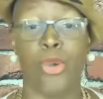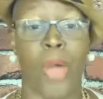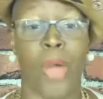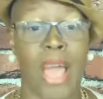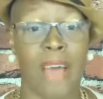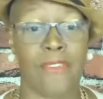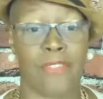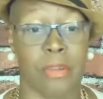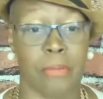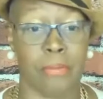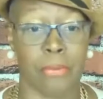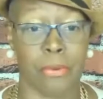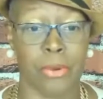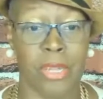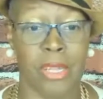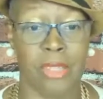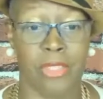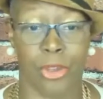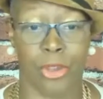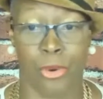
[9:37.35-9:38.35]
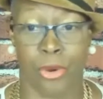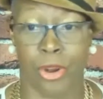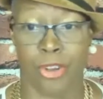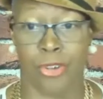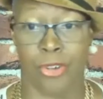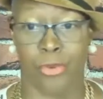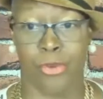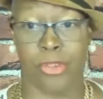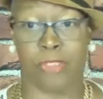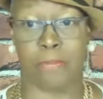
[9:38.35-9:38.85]
You have to breathe in
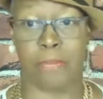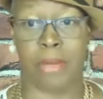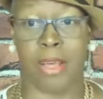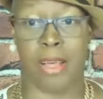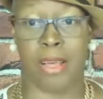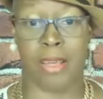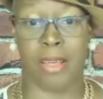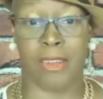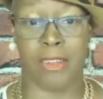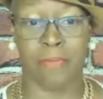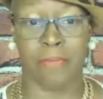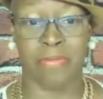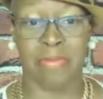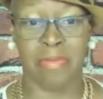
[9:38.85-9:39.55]
order to respond.